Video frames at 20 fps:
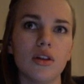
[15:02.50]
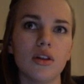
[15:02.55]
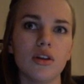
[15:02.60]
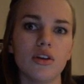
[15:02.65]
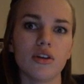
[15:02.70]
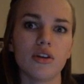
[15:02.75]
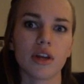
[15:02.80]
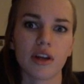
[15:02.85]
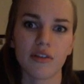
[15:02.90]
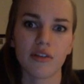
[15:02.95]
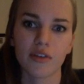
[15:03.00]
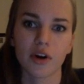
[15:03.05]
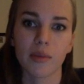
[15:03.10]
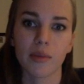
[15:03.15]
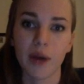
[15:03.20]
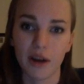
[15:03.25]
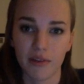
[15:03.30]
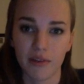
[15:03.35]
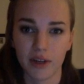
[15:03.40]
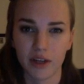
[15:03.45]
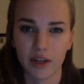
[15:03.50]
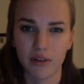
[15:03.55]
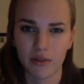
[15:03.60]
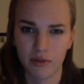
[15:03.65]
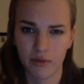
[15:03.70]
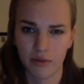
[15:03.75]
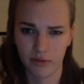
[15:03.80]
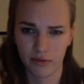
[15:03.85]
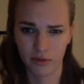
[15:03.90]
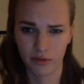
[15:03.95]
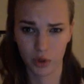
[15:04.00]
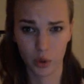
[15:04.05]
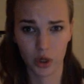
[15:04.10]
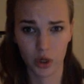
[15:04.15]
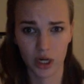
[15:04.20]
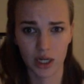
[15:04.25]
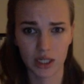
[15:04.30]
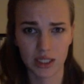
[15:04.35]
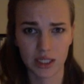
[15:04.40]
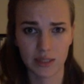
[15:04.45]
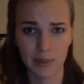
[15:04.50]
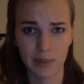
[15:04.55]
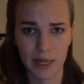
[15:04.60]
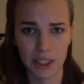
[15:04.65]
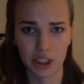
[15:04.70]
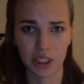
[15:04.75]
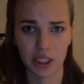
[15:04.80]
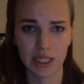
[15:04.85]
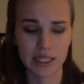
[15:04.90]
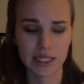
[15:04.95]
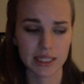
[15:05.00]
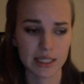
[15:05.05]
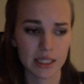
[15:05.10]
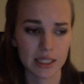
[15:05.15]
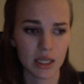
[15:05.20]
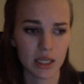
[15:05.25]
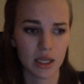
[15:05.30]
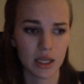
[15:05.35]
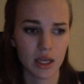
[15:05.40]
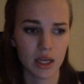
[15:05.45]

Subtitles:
you're looking for a pelvic floor specialist,